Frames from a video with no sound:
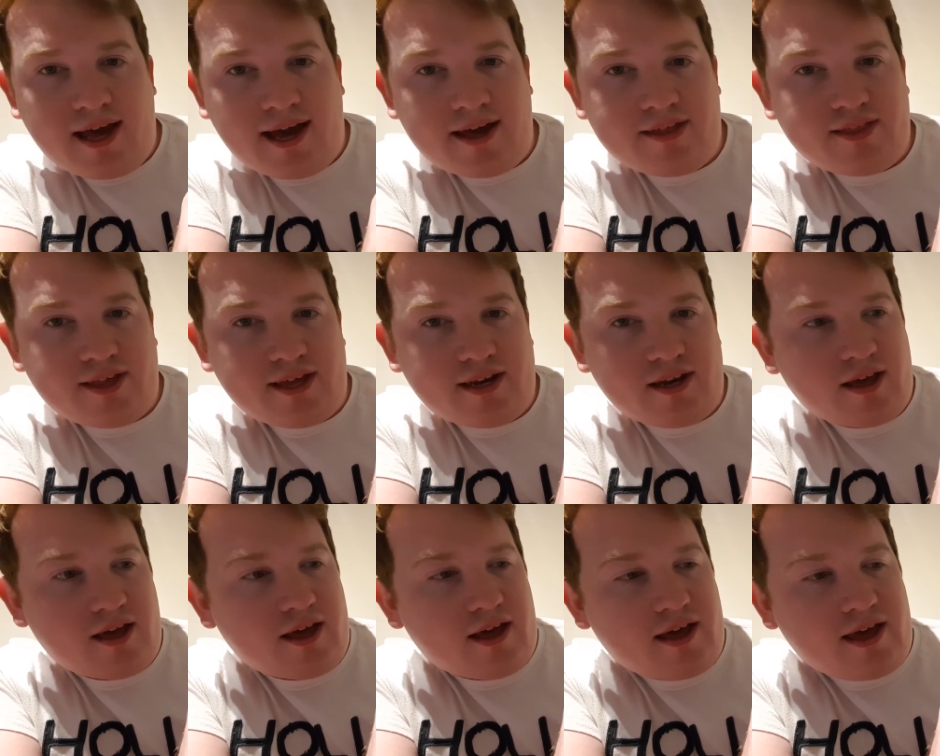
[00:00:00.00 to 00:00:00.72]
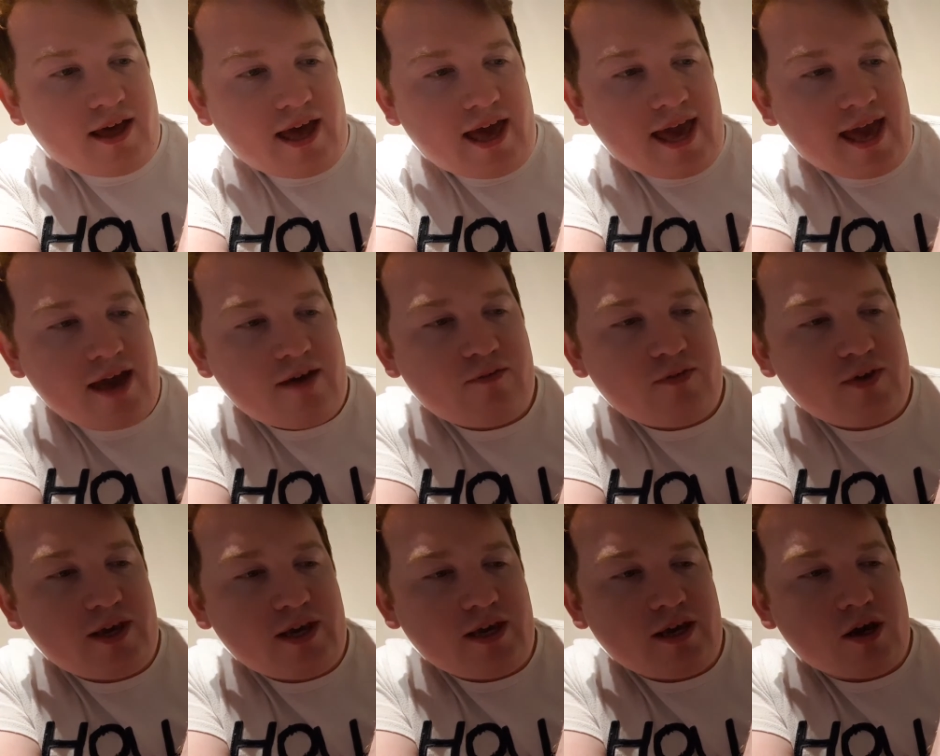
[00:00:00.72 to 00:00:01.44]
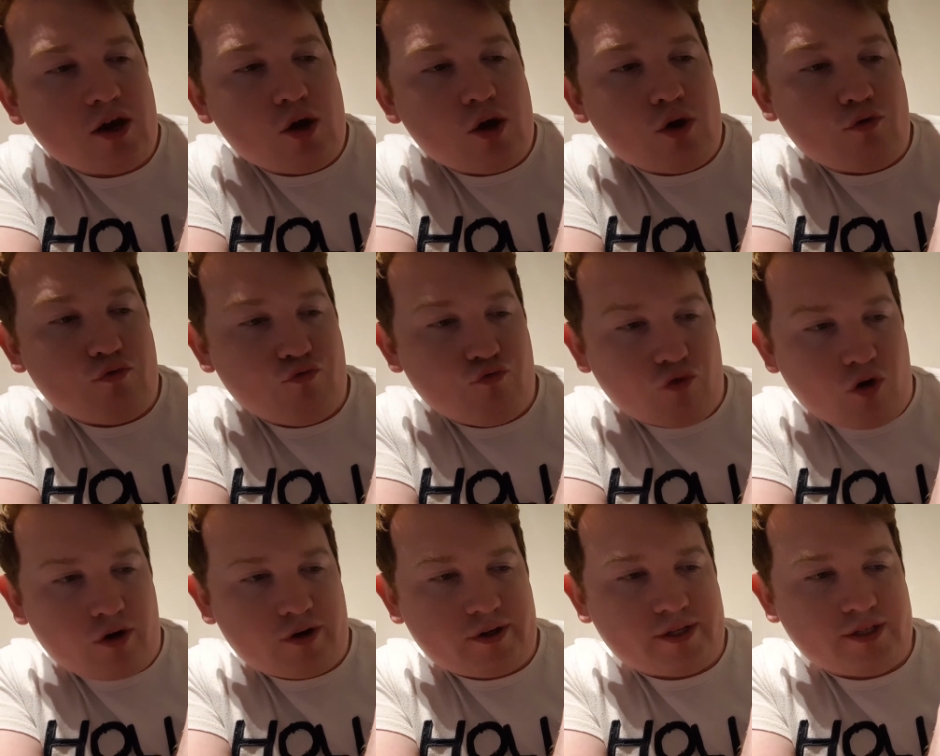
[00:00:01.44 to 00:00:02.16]
And then a Heavy
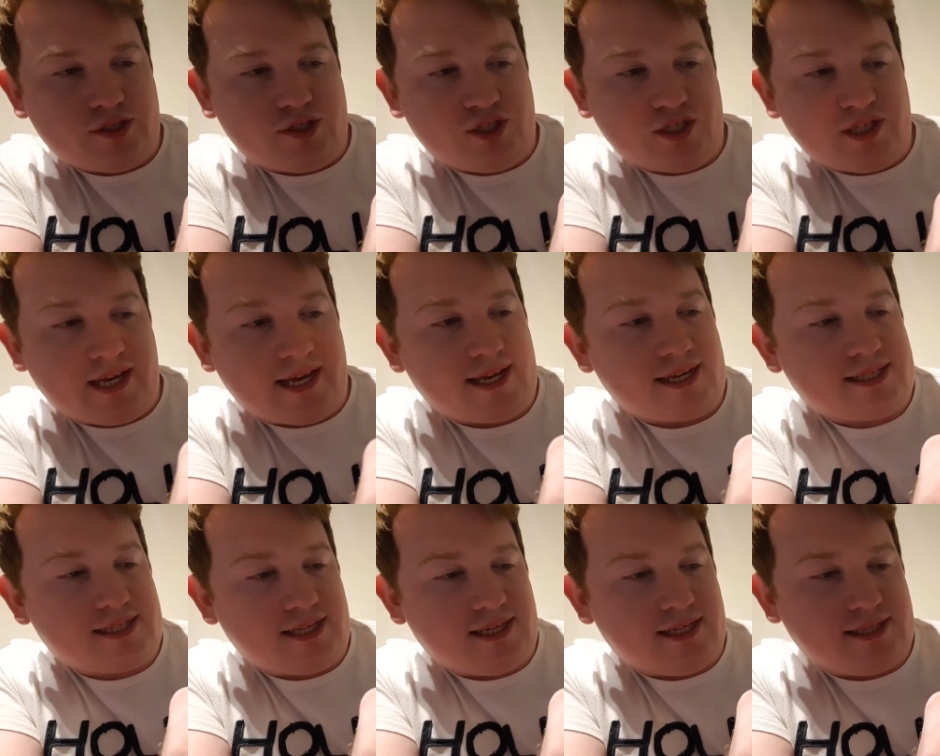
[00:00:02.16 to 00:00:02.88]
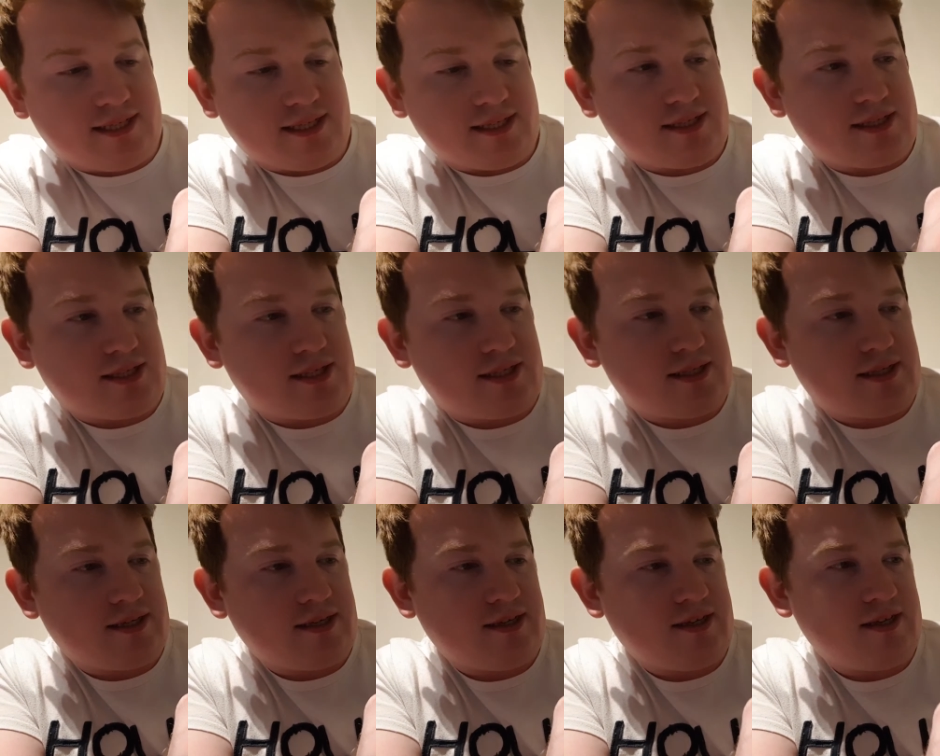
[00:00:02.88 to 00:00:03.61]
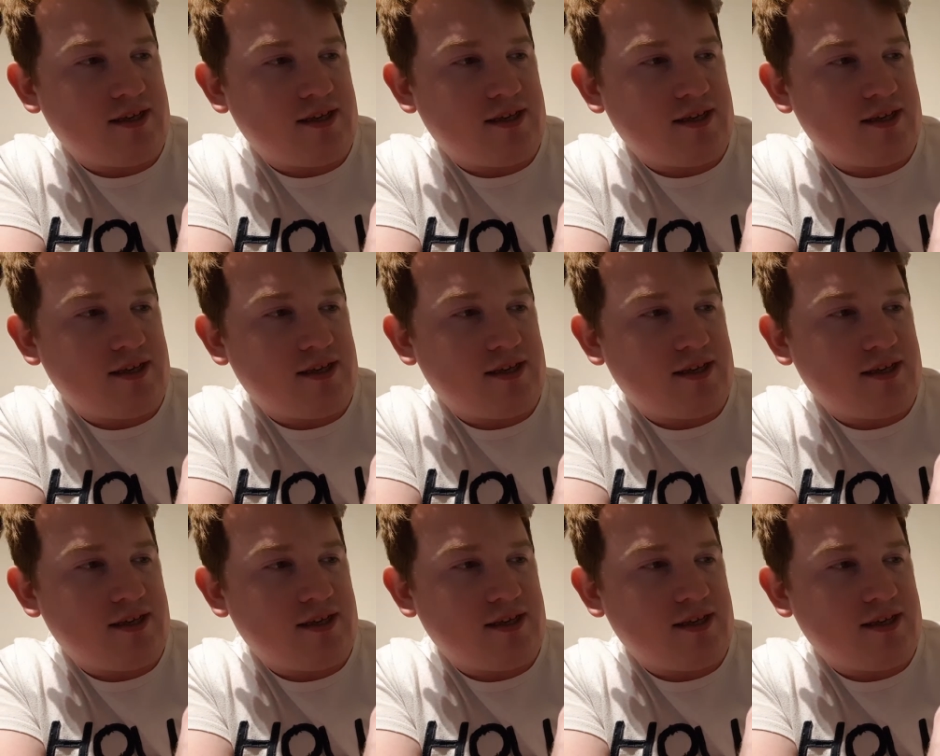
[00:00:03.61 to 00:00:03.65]
Rock GX is its